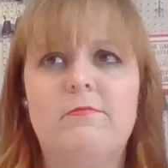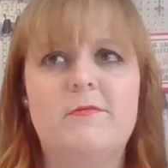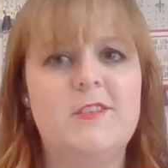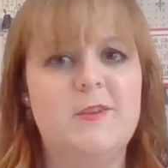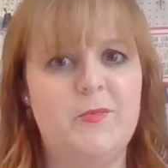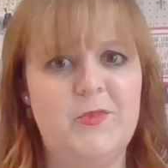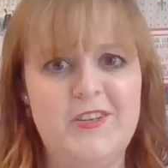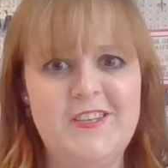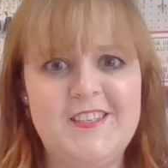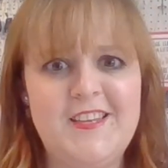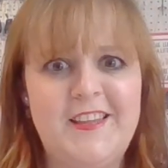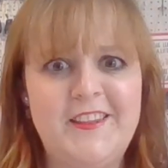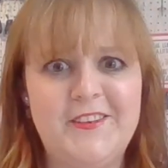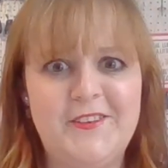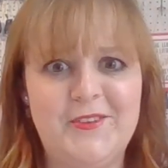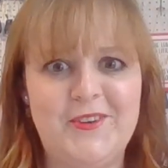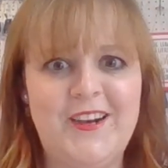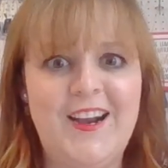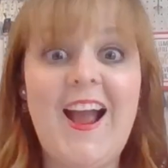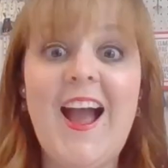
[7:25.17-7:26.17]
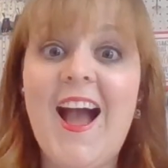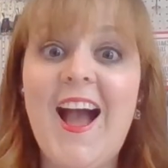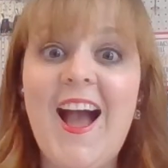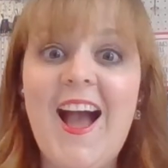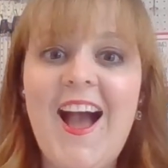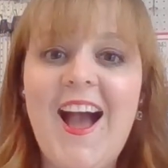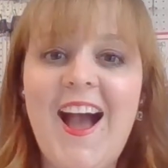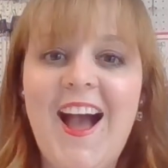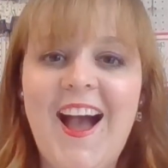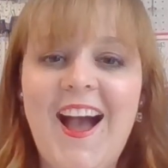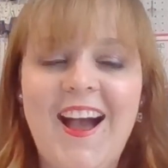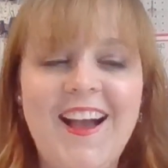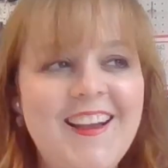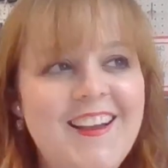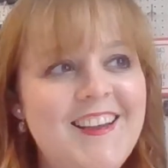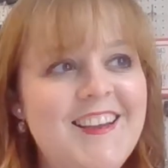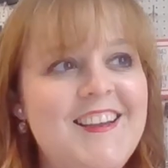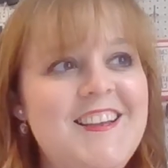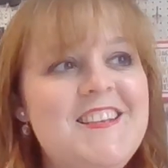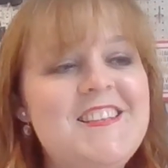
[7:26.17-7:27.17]
Someone is at the door.
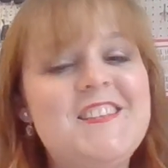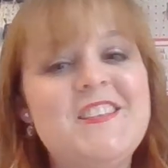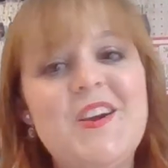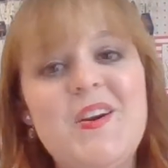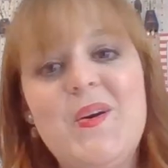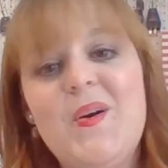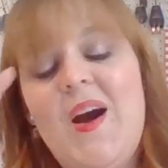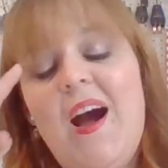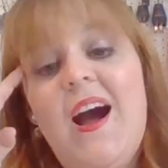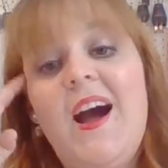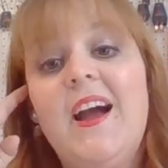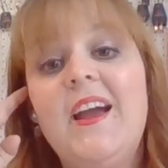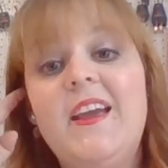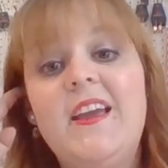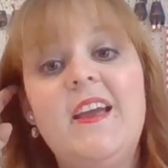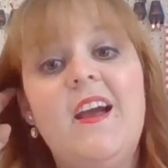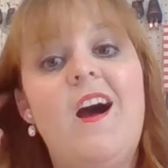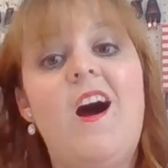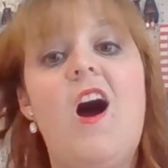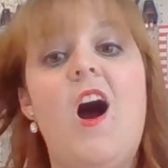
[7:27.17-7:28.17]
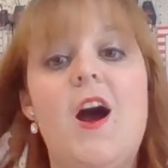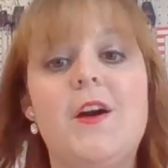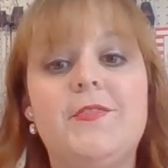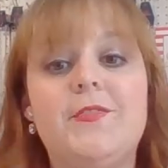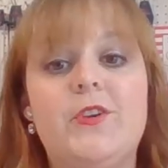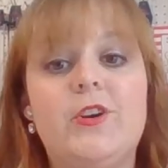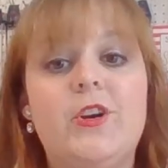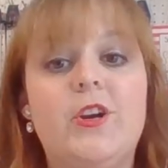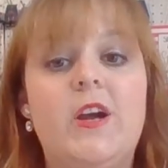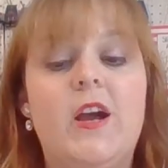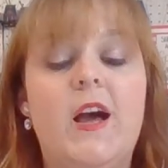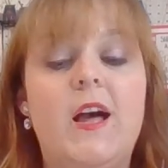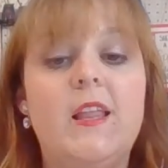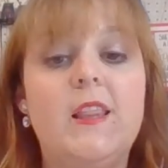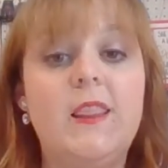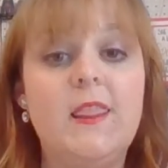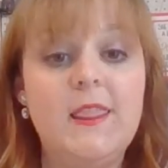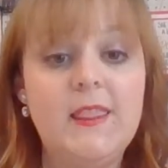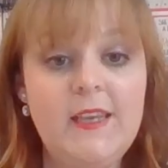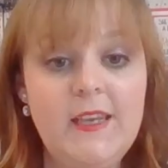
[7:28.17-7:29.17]
So I offer a
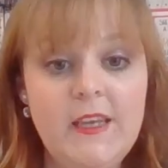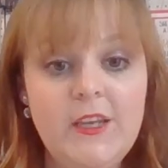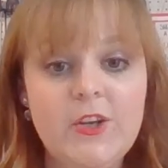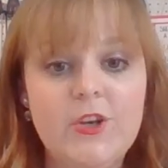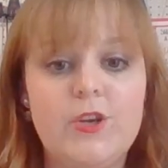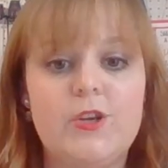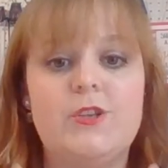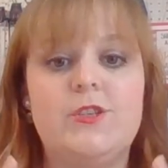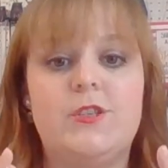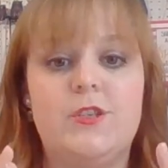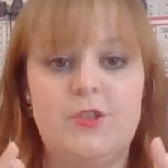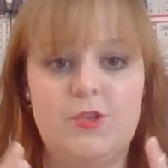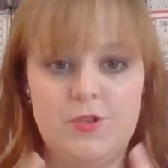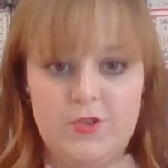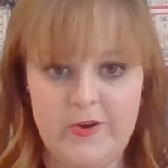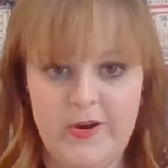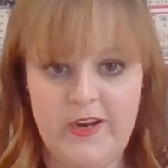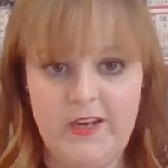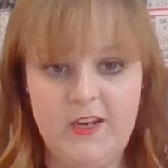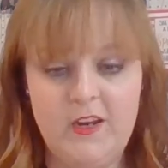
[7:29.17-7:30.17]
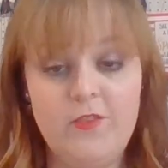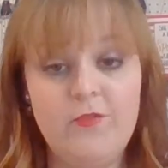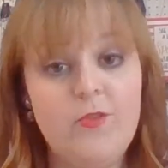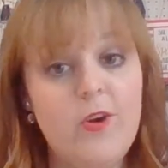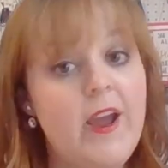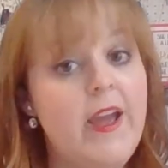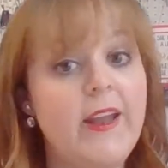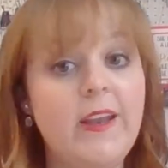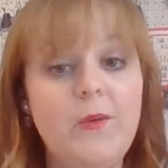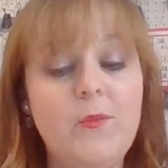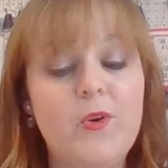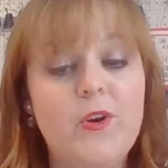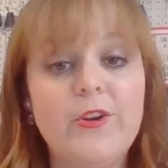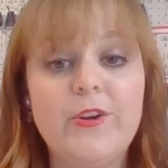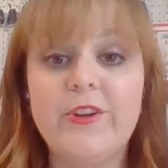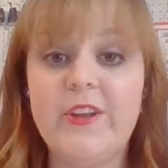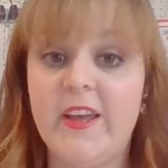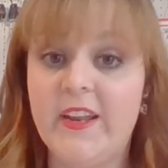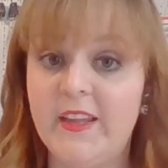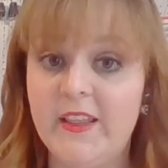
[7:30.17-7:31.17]
leaders training for anyone
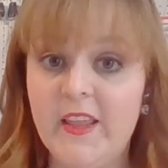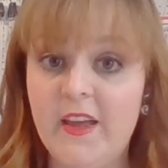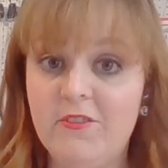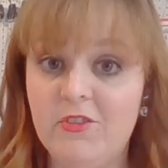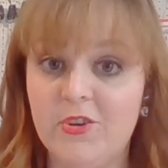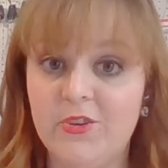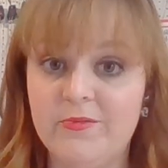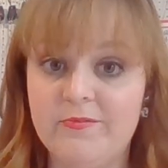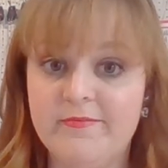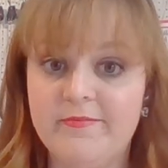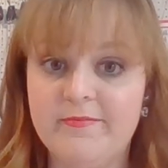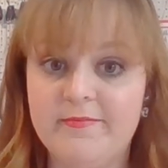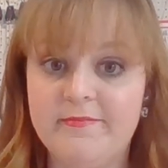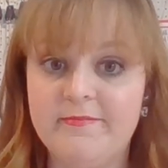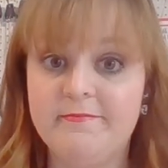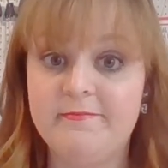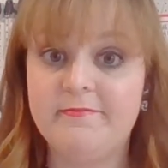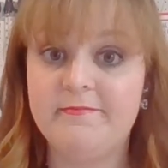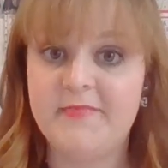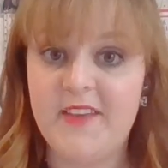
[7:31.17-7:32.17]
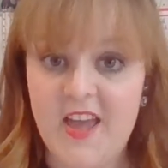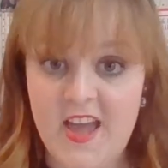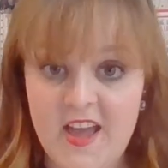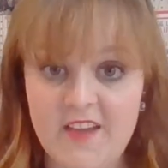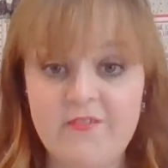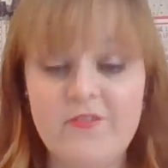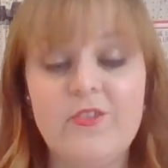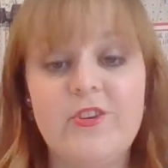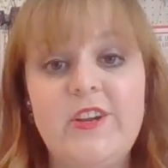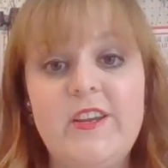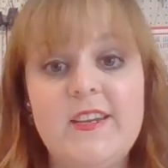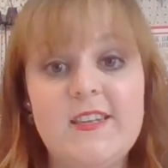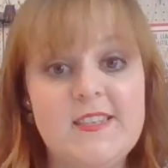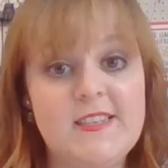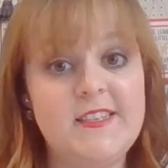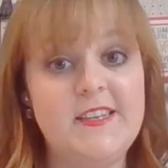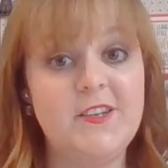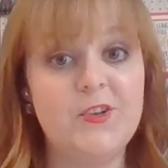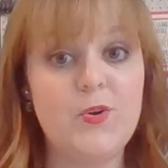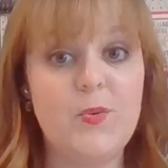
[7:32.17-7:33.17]
on any level every
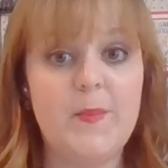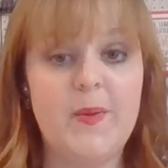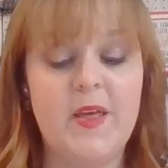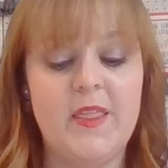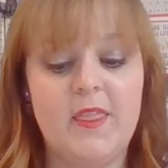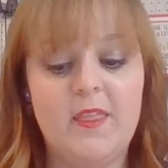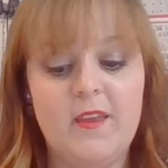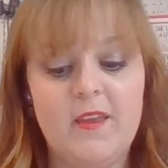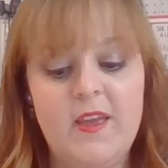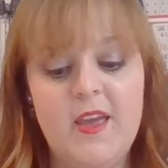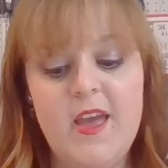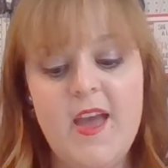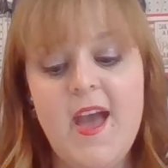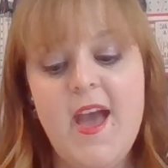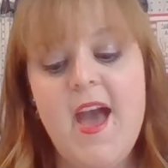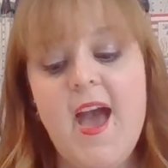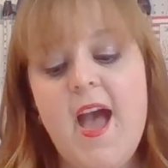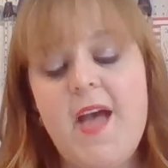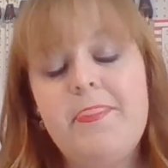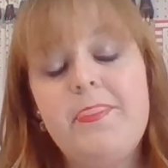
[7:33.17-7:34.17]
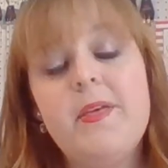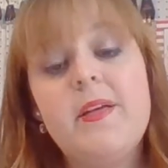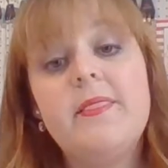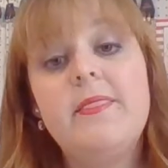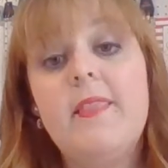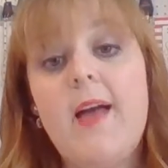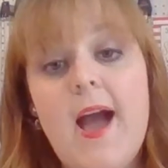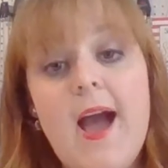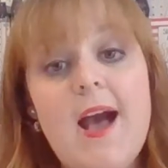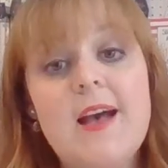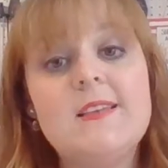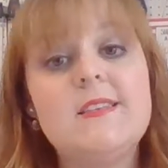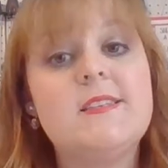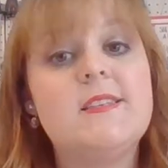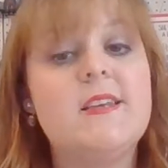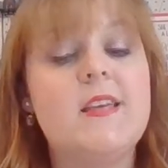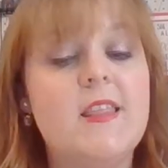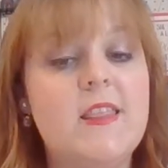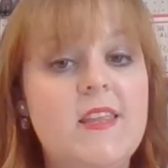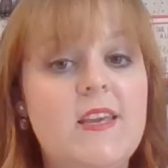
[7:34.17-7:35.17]
single month. And the
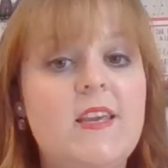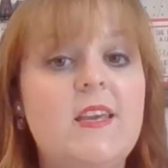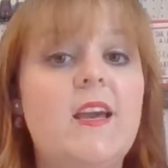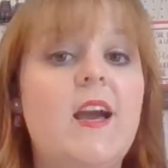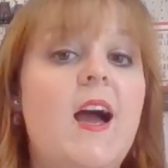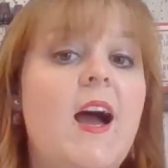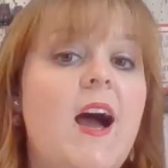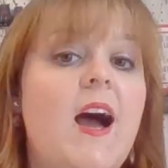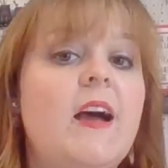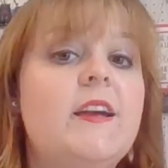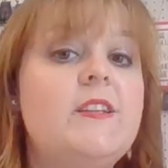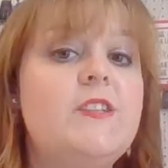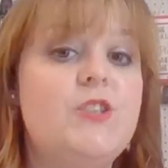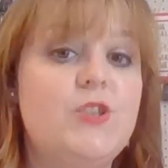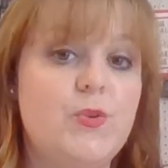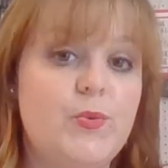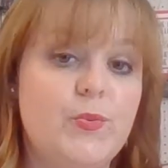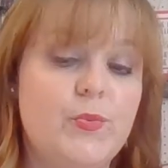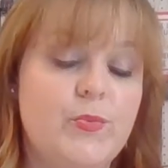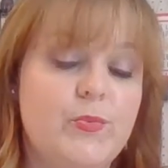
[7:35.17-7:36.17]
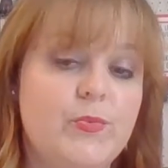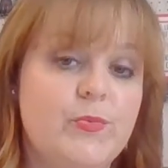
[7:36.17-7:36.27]
last thing I do,